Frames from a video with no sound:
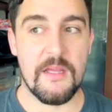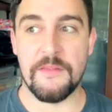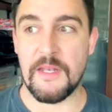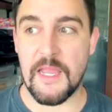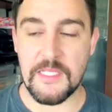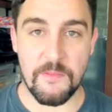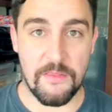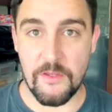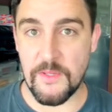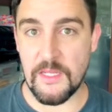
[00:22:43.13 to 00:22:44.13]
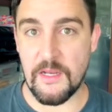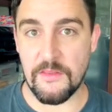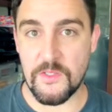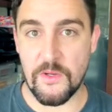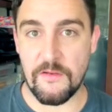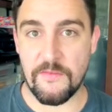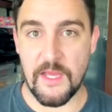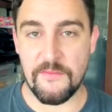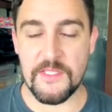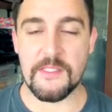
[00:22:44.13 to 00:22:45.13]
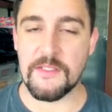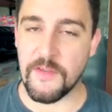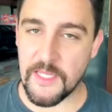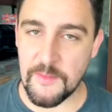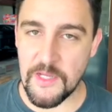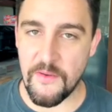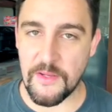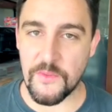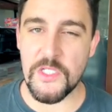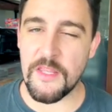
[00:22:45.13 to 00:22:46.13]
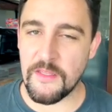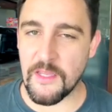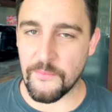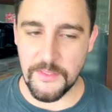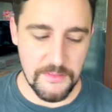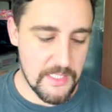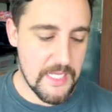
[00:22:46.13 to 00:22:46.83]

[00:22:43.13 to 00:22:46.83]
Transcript: Next month there'll be another 25. This is if I keep going, which I think I will.